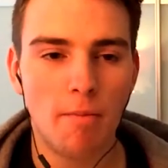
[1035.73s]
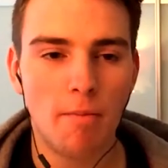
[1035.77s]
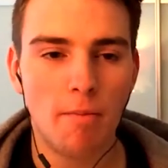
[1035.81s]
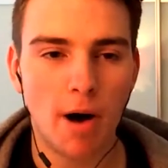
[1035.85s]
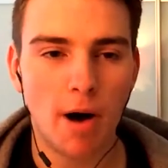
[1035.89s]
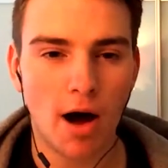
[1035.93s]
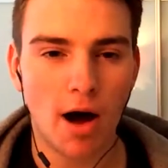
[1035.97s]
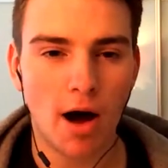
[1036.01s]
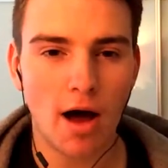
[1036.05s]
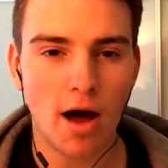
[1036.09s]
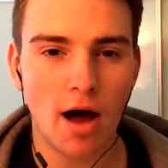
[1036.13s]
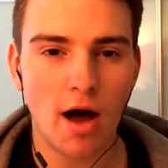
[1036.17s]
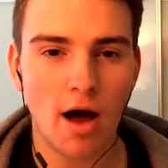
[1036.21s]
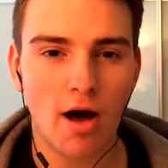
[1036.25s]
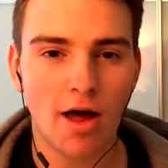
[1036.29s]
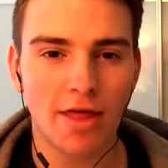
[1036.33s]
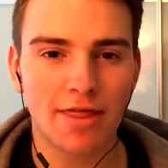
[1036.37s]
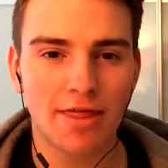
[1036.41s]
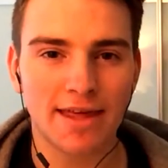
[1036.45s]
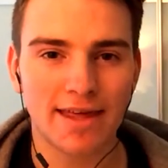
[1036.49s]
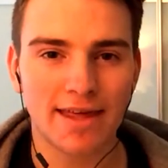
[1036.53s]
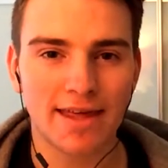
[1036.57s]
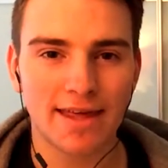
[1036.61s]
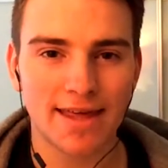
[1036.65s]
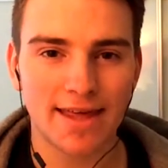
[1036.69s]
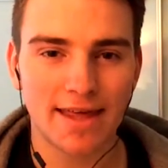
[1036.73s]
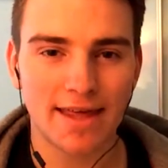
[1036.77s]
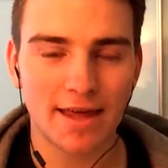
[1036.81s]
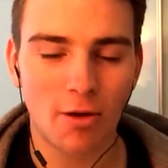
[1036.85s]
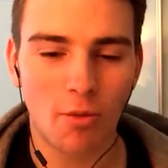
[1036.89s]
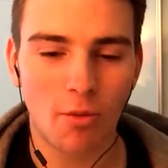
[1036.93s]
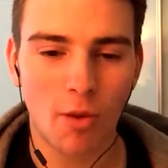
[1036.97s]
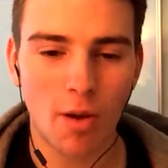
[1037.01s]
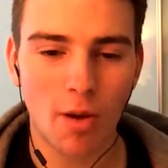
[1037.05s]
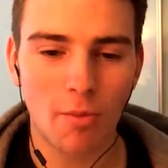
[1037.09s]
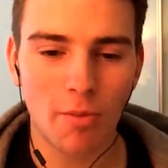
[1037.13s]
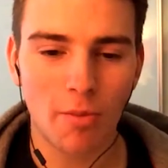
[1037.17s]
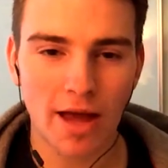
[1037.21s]
But I think
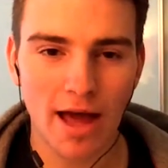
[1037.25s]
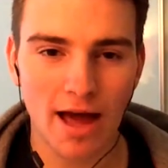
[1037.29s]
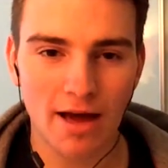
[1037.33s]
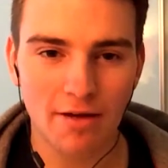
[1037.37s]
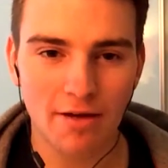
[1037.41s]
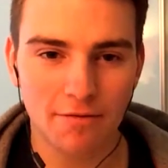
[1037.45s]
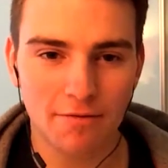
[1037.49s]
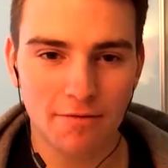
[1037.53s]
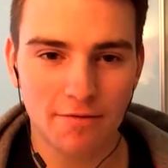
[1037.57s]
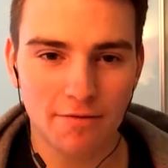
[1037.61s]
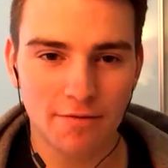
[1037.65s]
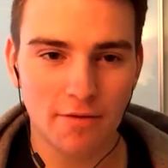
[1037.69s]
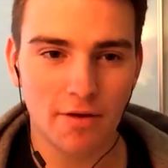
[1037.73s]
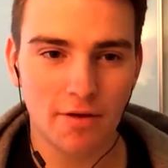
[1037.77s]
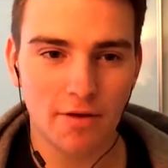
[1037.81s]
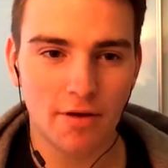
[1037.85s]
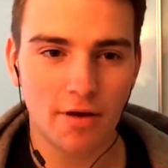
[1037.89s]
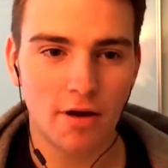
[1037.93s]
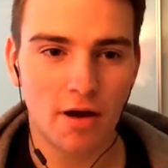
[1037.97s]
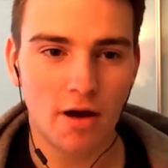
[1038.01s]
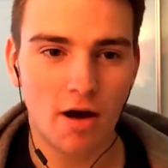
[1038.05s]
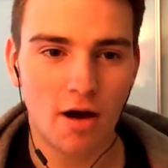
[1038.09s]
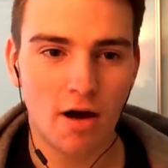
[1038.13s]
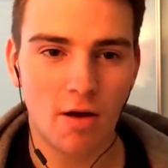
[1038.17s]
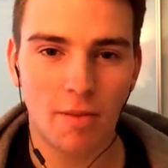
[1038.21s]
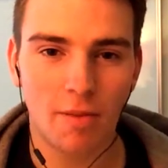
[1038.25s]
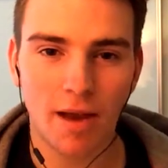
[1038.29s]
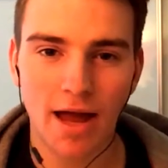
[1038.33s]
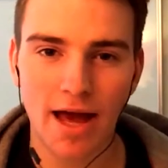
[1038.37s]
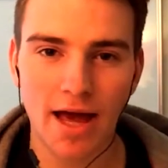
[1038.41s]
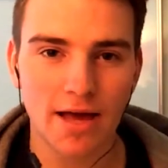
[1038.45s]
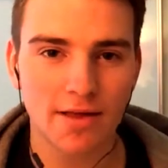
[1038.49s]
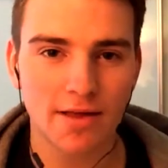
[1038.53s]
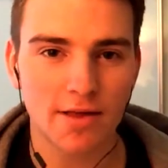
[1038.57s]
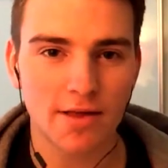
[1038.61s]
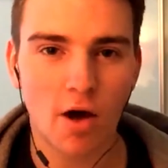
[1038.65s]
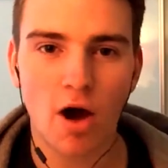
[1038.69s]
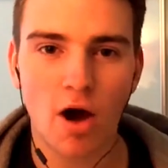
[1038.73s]
when we have our
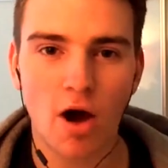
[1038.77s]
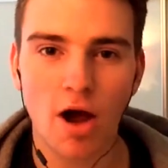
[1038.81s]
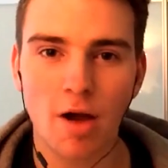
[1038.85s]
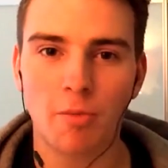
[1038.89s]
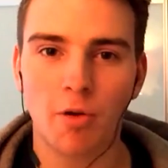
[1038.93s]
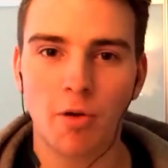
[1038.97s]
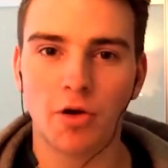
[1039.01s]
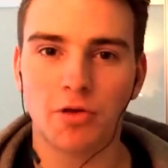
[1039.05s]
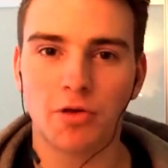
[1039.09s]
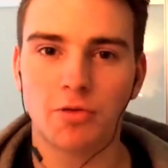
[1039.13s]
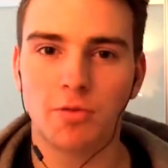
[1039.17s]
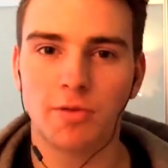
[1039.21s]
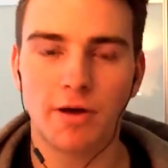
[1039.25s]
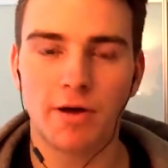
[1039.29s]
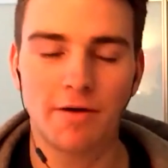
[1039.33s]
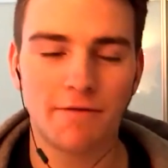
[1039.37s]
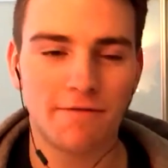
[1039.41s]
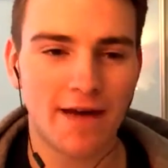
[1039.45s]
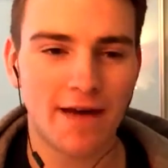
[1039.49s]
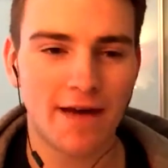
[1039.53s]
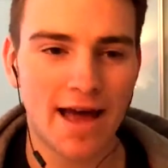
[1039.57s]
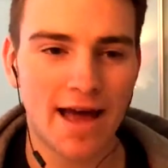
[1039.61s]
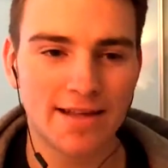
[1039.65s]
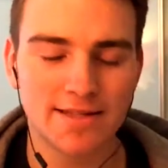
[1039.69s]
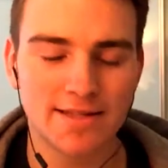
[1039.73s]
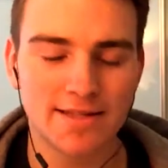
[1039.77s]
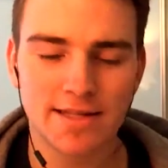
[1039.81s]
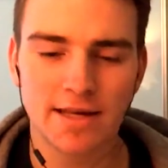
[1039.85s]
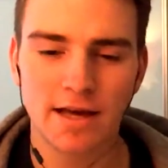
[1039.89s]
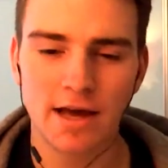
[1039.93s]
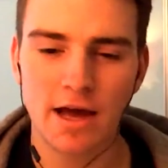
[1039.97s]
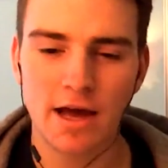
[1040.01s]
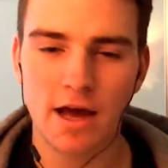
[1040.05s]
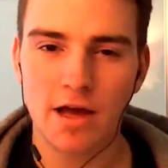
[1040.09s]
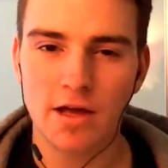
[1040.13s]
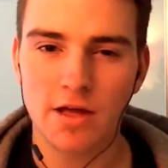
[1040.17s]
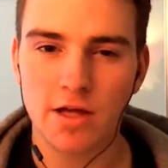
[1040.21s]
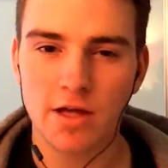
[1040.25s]
players at Ibrox with our fans,
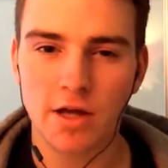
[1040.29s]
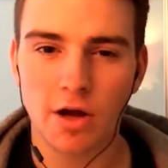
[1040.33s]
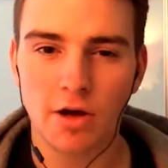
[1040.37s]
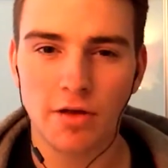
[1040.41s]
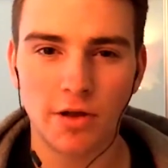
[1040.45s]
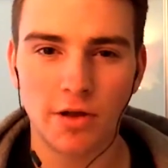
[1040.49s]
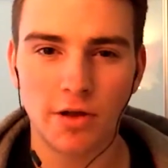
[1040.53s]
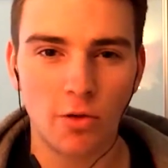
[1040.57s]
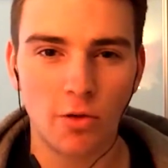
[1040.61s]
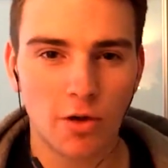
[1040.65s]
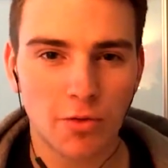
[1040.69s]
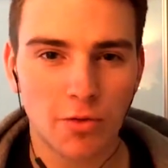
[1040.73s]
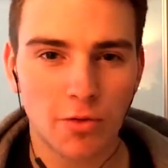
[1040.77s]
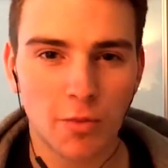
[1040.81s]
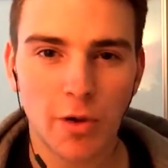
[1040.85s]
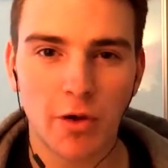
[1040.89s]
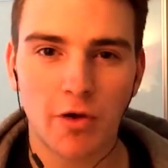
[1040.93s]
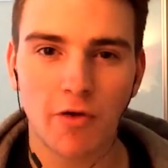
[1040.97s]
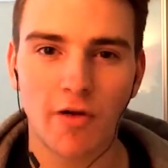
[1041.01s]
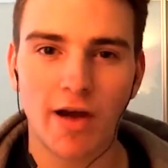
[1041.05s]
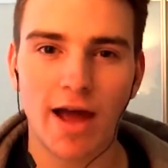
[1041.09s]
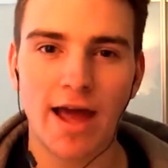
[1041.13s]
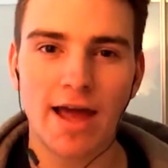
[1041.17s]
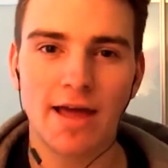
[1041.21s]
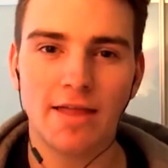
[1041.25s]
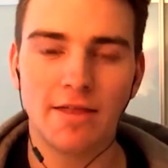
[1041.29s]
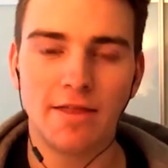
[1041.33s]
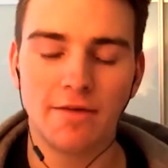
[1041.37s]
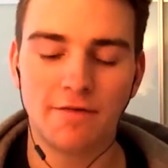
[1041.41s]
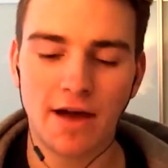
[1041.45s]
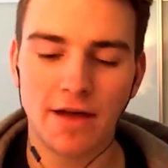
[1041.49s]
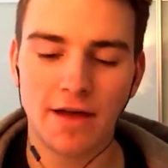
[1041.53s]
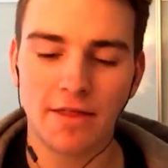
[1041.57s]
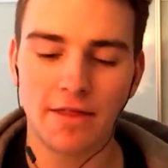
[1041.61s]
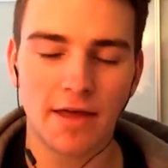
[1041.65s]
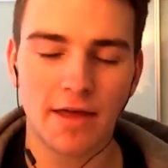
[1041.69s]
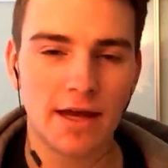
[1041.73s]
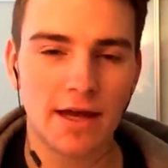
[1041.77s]
the noise we create, the
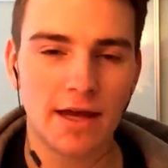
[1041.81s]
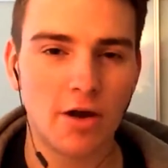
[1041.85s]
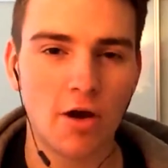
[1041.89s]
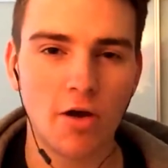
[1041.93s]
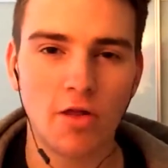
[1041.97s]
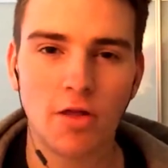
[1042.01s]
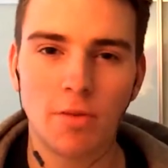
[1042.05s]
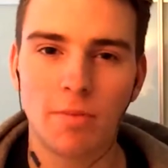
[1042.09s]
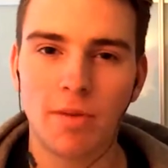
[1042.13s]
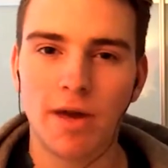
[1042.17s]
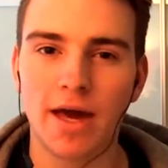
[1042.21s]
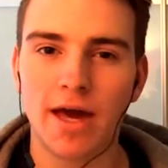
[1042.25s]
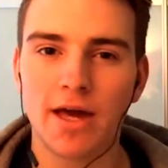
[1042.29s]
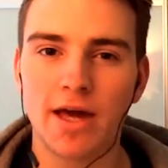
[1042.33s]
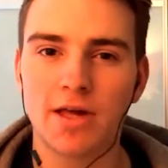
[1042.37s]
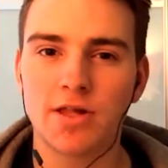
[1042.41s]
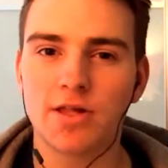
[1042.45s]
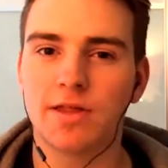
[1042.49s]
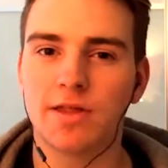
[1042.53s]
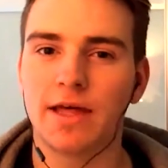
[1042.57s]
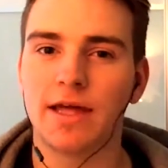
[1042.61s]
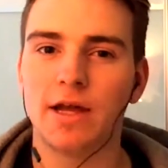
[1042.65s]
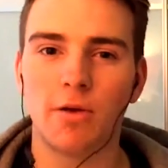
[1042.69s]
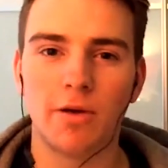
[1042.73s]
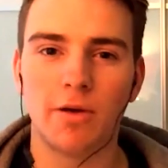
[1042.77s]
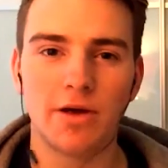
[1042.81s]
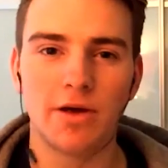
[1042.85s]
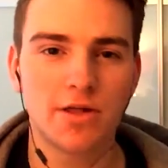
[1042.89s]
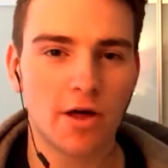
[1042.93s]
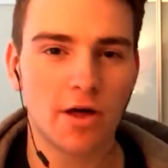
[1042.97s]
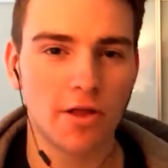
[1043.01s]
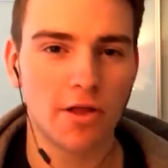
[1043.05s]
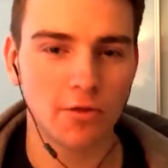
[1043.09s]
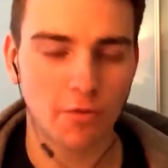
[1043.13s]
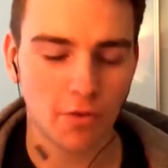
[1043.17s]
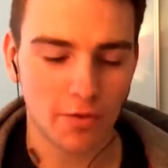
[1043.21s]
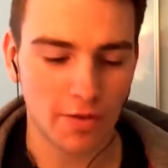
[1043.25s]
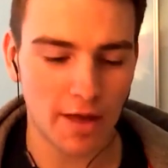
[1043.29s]
fact that they know the pitch, they know each
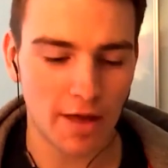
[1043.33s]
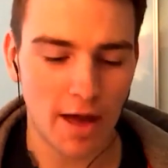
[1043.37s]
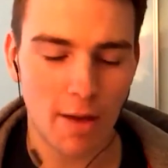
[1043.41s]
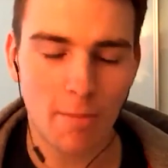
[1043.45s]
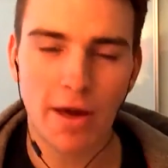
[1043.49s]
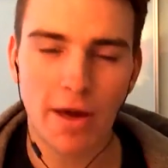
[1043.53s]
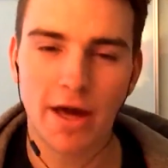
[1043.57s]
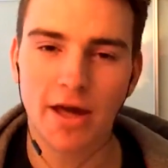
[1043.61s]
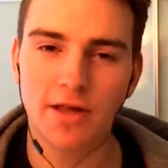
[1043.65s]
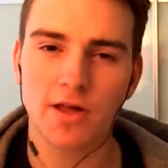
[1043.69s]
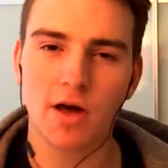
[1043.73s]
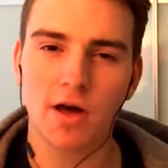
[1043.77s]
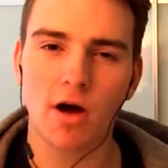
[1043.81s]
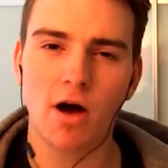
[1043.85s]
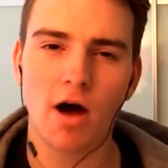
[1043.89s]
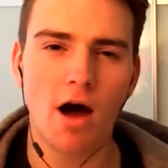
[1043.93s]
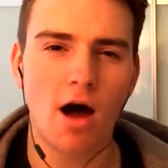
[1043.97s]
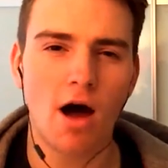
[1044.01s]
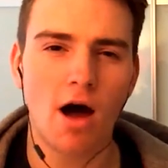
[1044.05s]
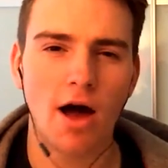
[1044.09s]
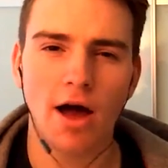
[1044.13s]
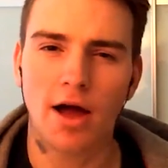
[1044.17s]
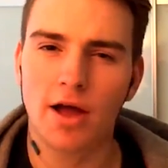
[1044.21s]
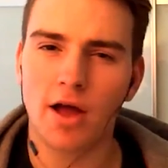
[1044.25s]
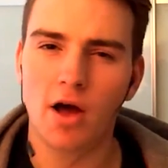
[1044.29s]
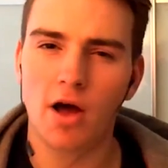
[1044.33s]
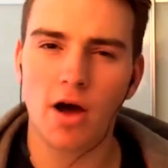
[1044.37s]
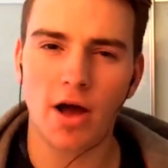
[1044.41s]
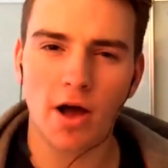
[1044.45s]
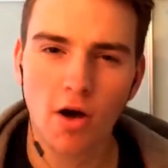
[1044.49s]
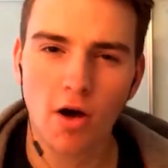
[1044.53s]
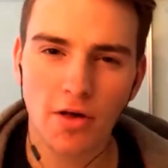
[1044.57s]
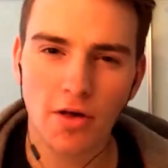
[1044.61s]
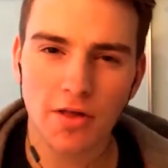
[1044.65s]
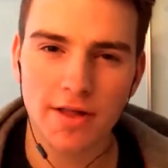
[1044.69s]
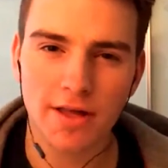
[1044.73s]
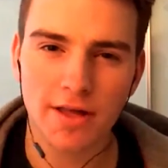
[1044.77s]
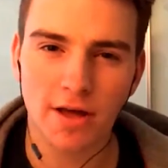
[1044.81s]
other on that pitch, I
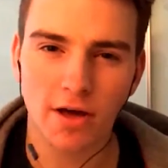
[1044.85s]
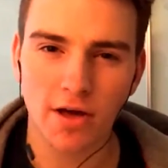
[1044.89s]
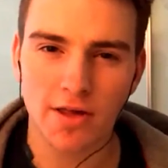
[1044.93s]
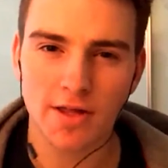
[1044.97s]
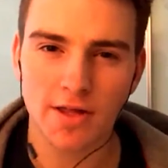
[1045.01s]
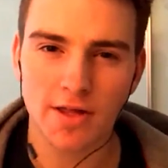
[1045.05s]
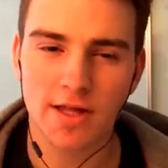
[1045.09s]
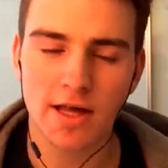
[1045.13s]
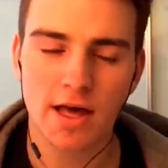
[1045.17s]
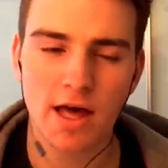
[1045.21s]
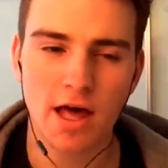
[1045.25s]
can't see us